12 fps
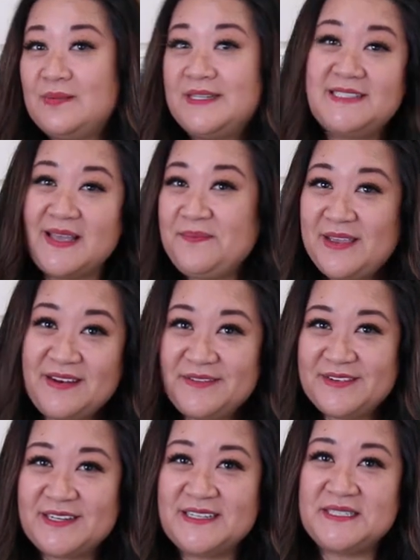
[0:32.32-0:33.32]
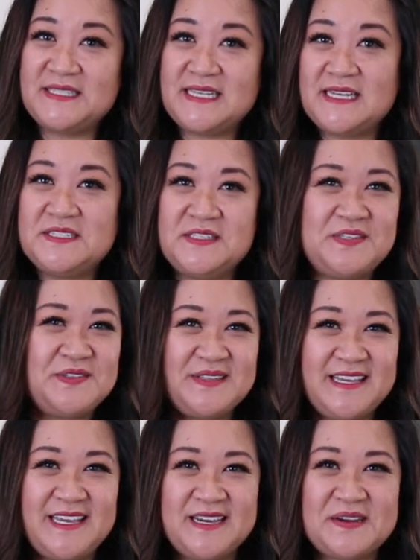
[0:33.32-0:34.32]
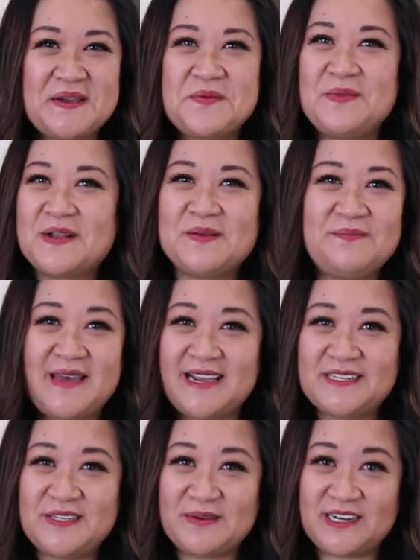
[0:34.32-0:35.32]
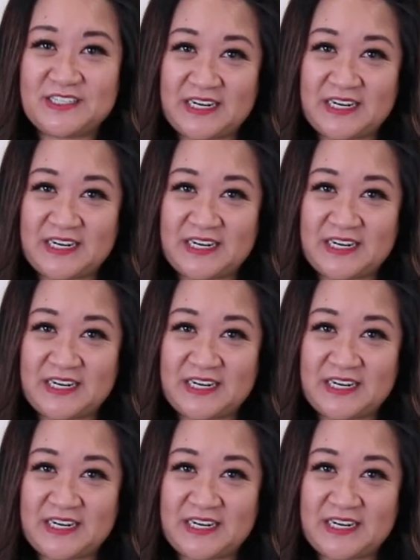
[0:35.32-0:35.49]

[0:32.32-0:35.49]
What's up, universe? It's Julie here, and welcome back to our